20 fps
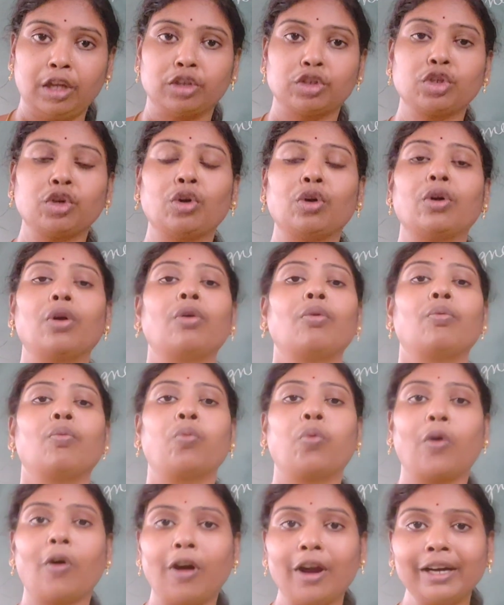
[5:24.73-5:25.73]
So
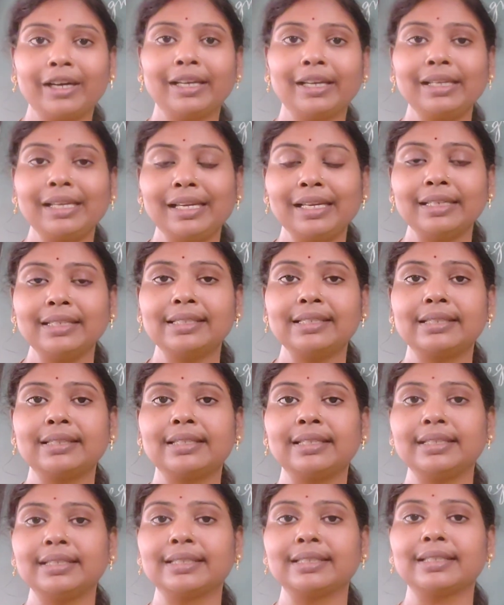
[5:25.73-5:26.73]
what is
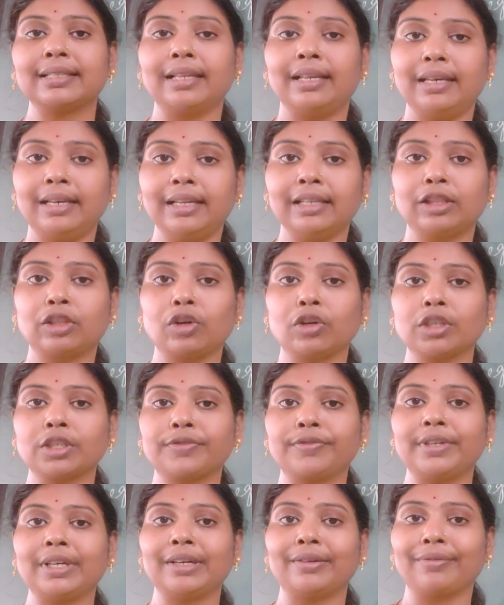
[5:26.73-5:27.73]
this
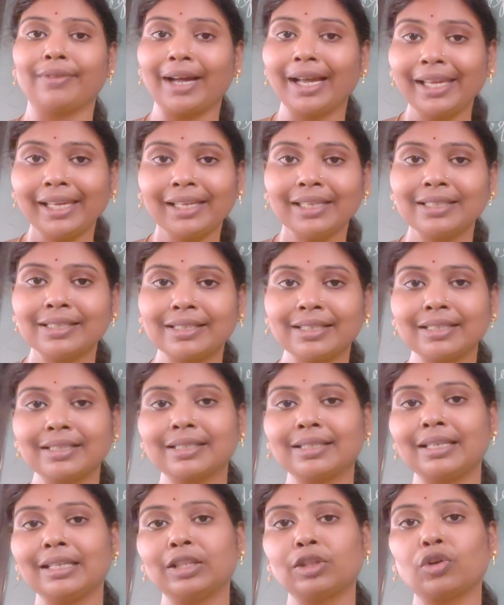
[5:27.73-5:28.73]
lithosphere? Why is this
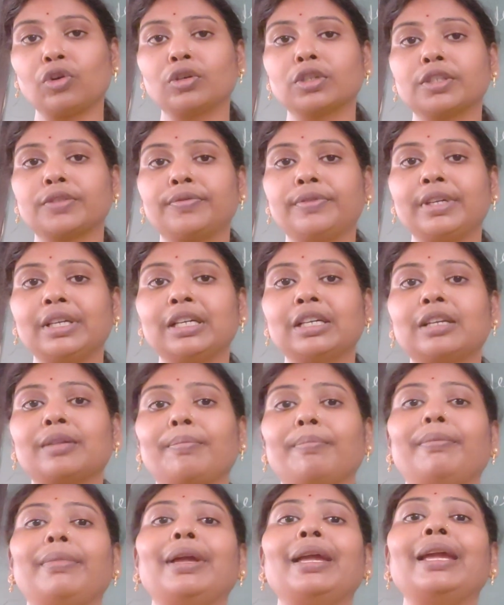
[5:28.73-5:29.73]

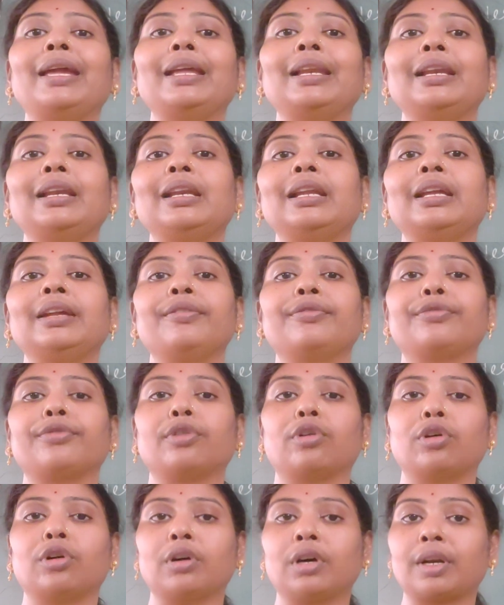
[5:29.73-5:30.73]
lithosphere mainly
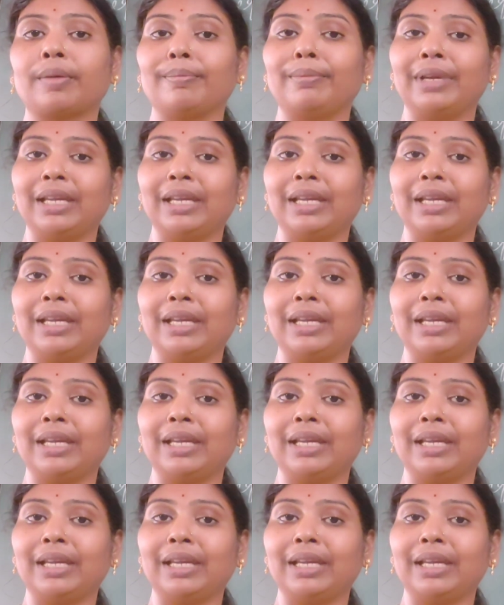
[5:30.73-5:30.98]
for?